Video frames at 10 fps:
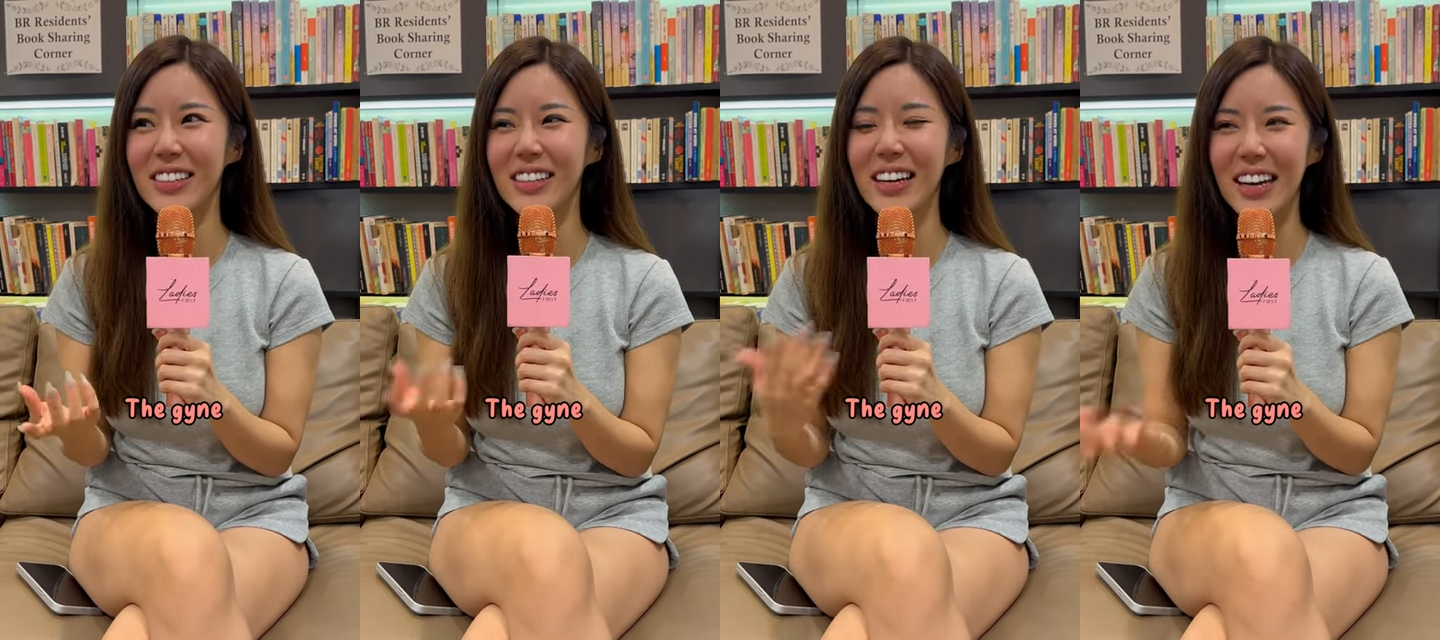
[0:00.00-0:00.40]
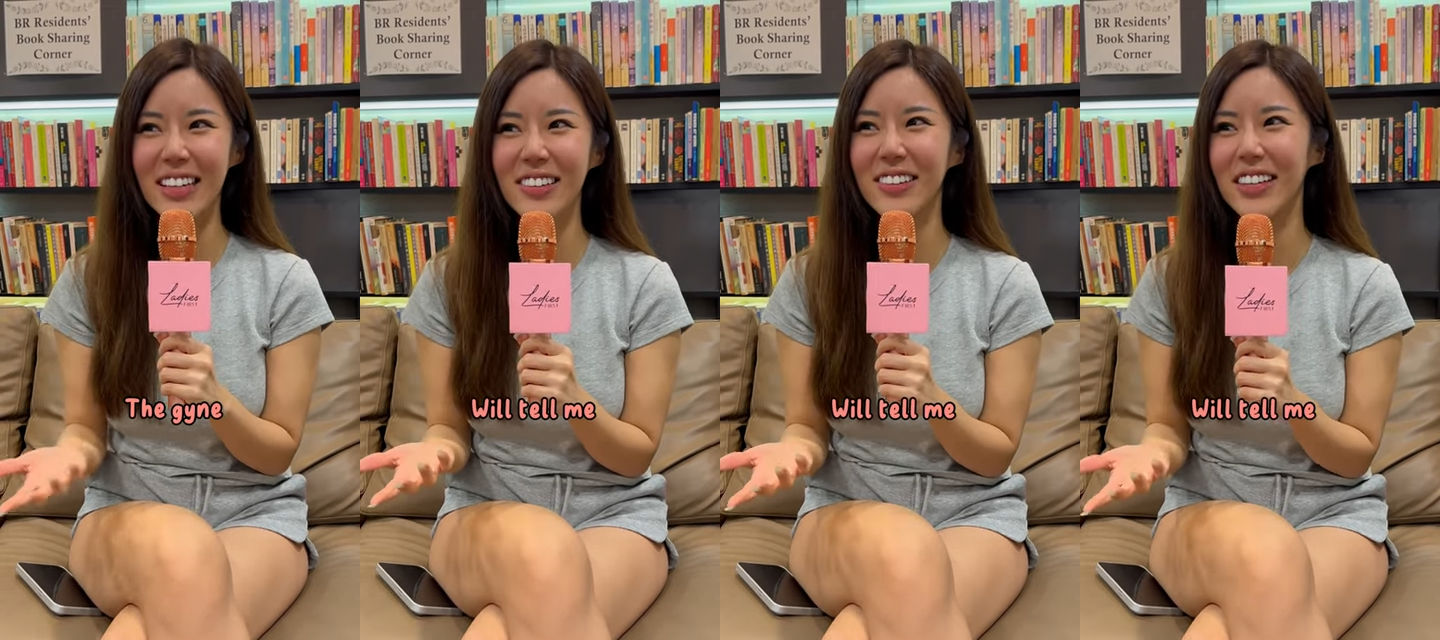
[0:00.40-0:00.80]
the
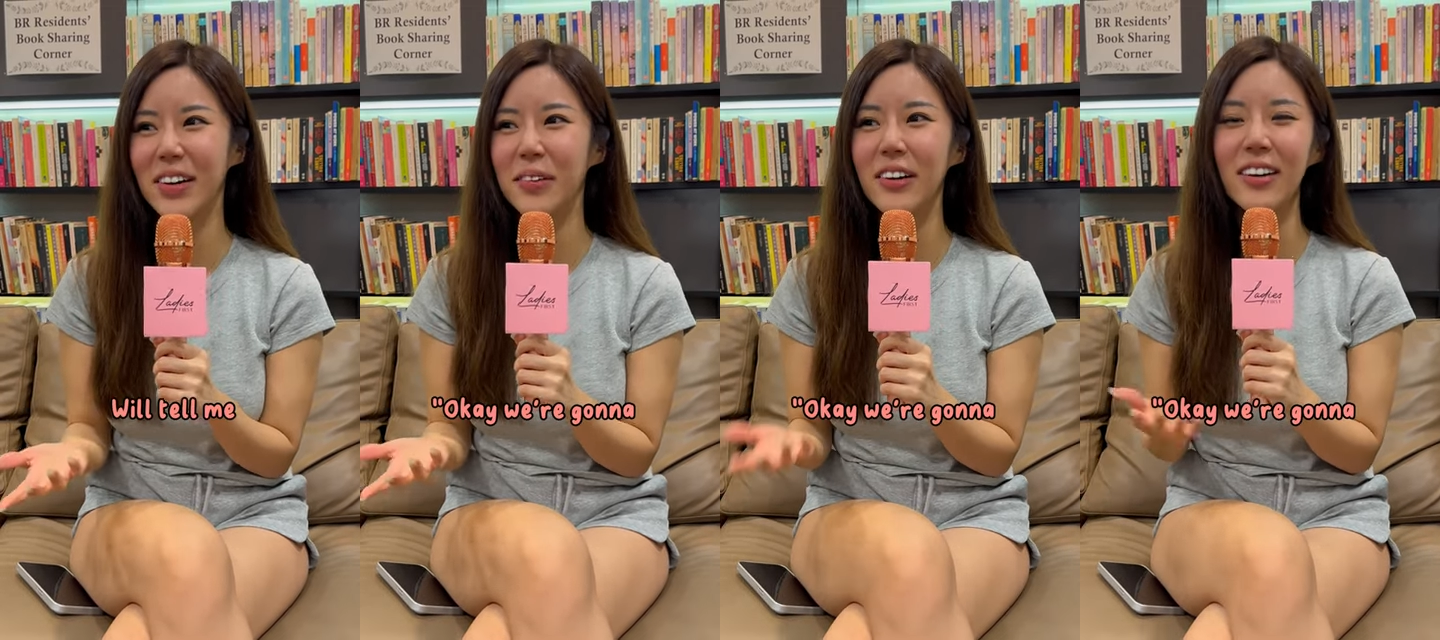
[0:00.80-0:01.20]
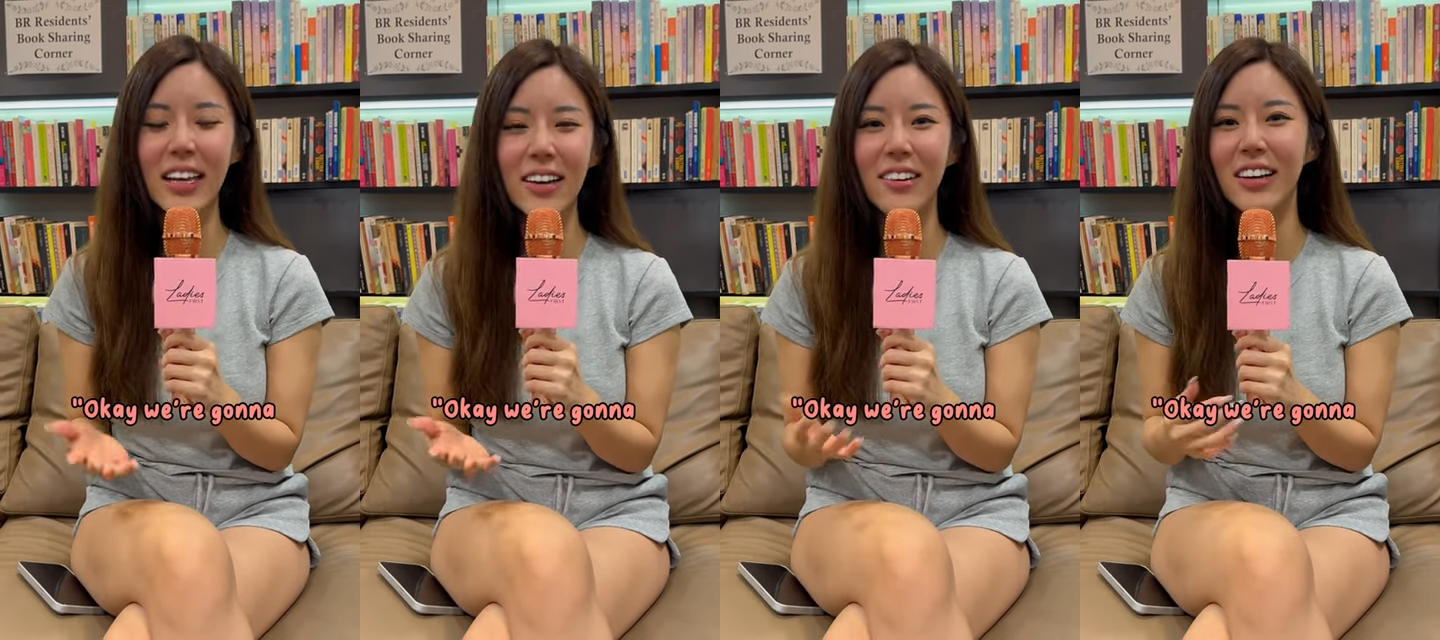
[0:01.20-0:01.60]
gynae will tell me
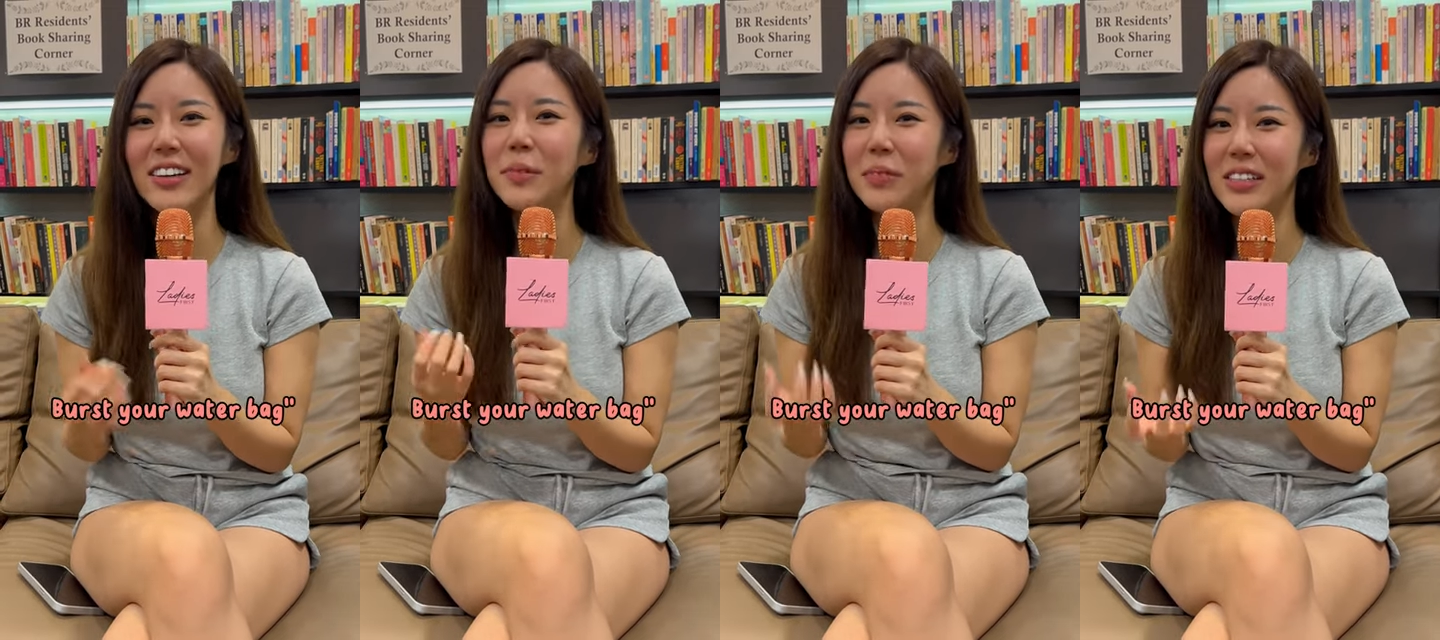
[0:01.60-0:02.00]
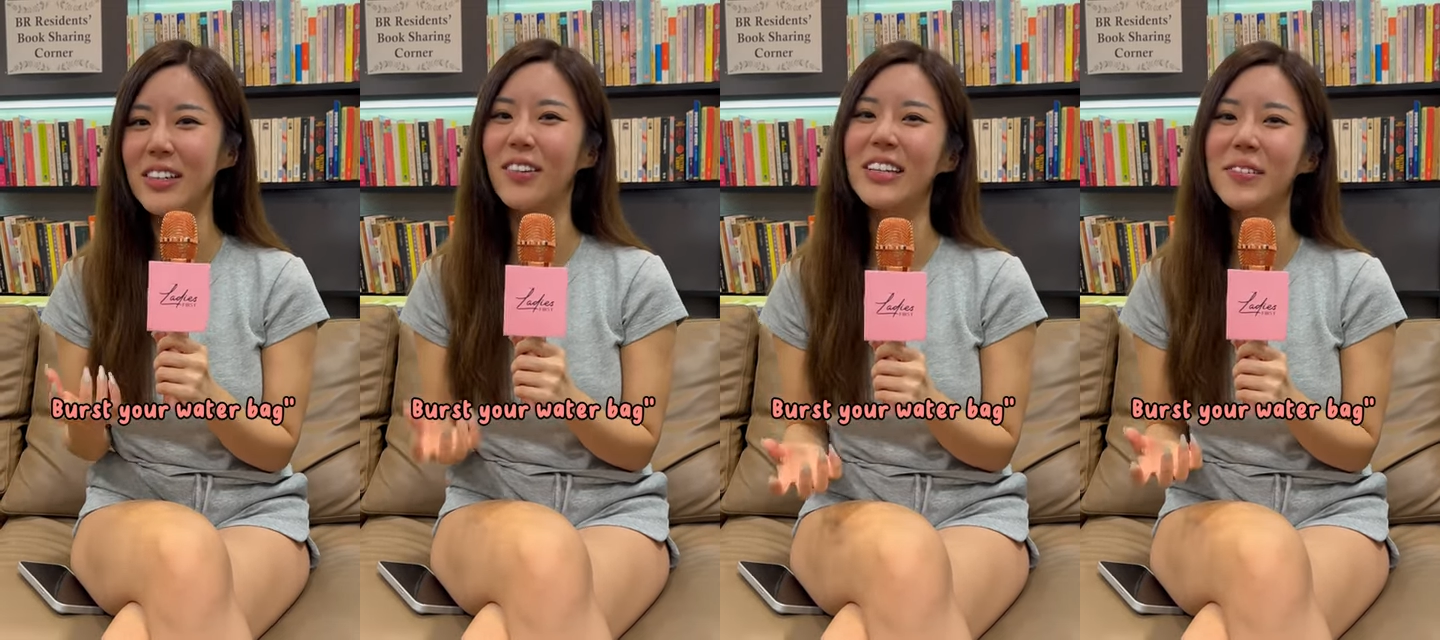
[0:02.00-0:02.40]
okay we are gonna burst
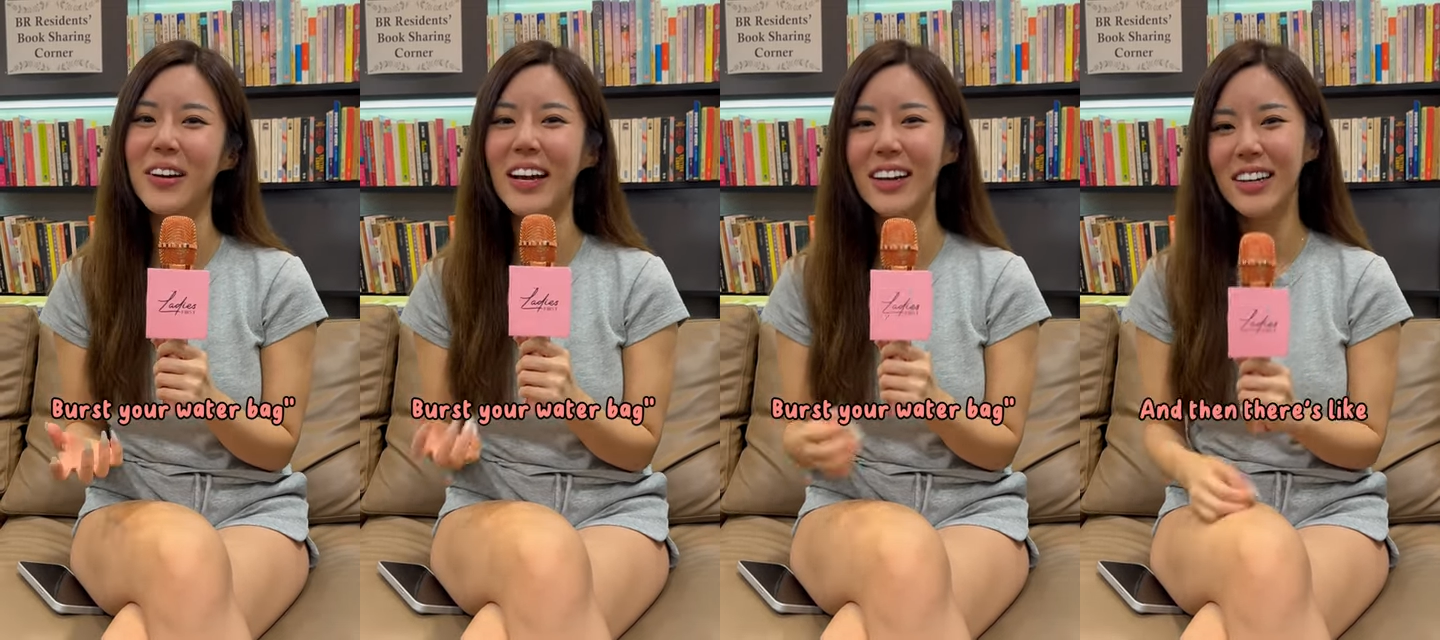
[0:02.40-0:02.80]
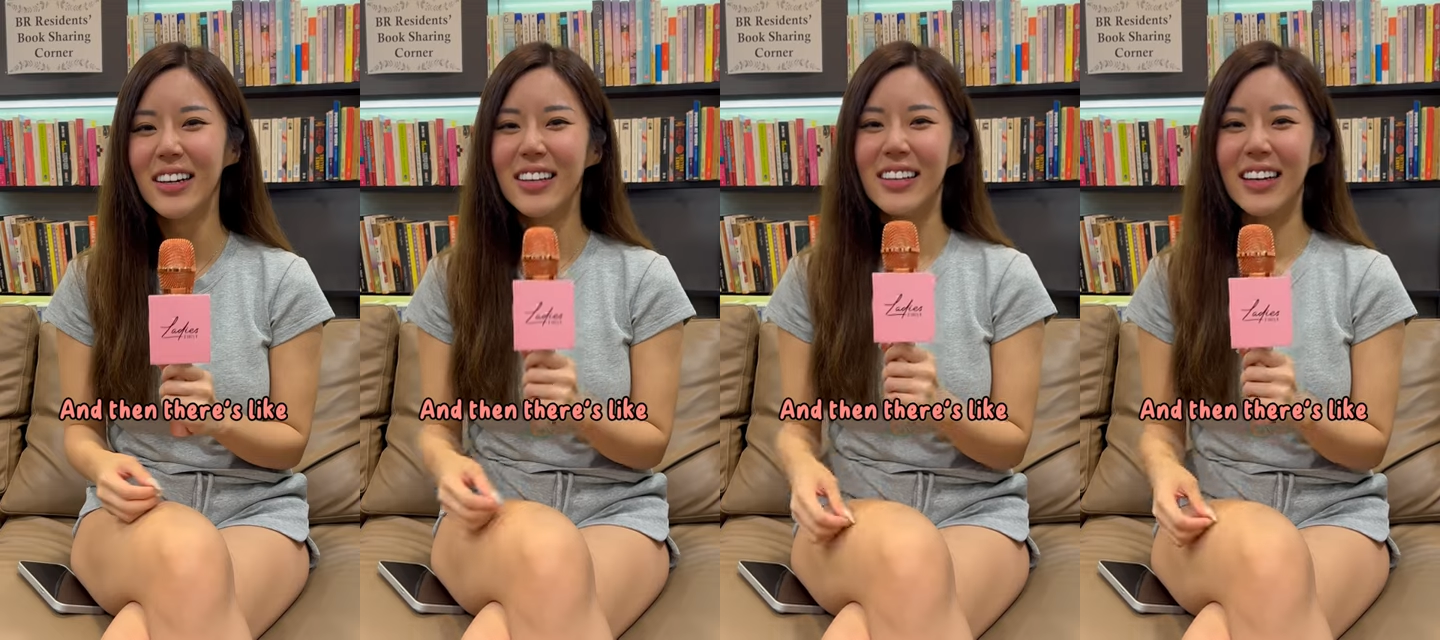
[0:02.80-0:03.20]
your water bag
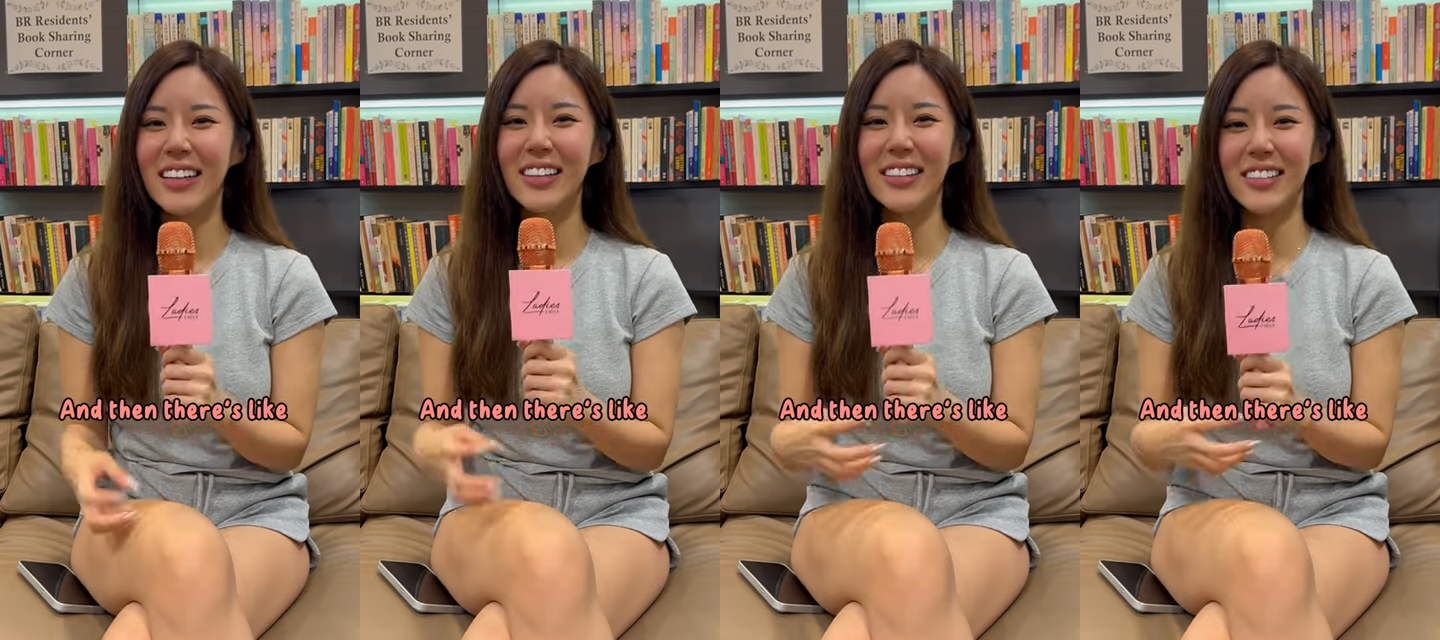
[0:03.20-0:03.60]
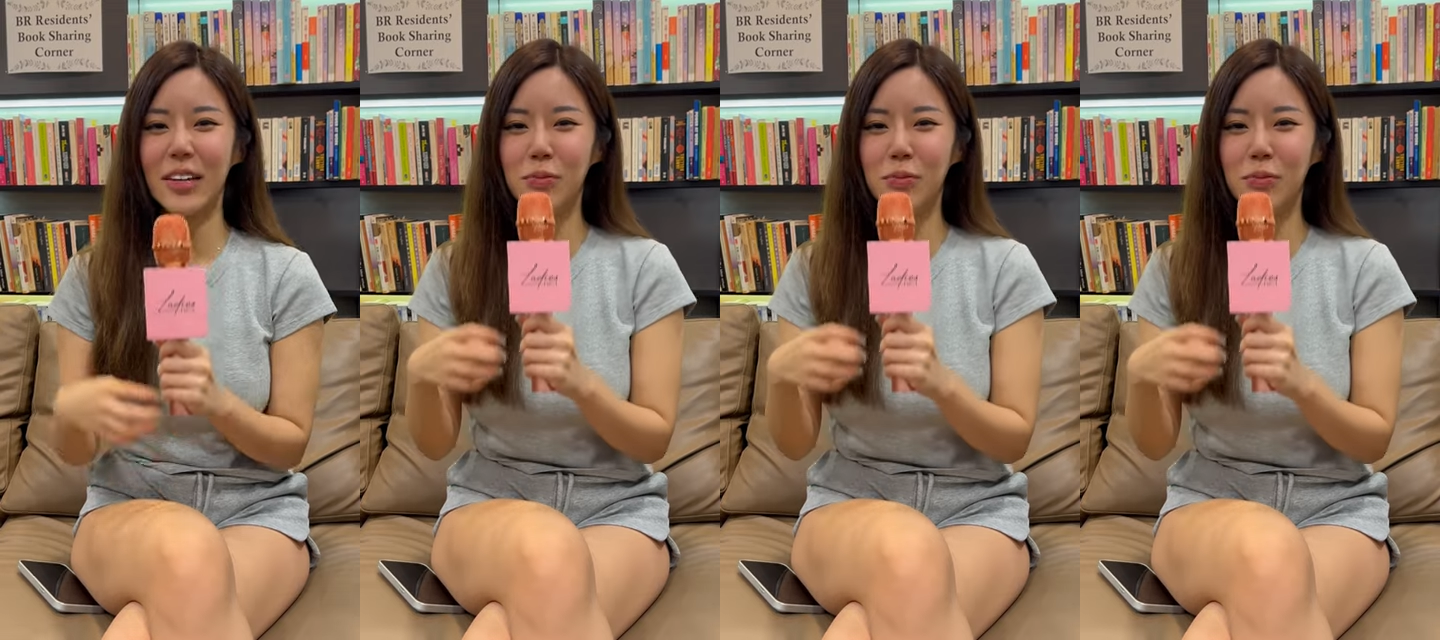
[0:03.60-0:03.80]
and then there's like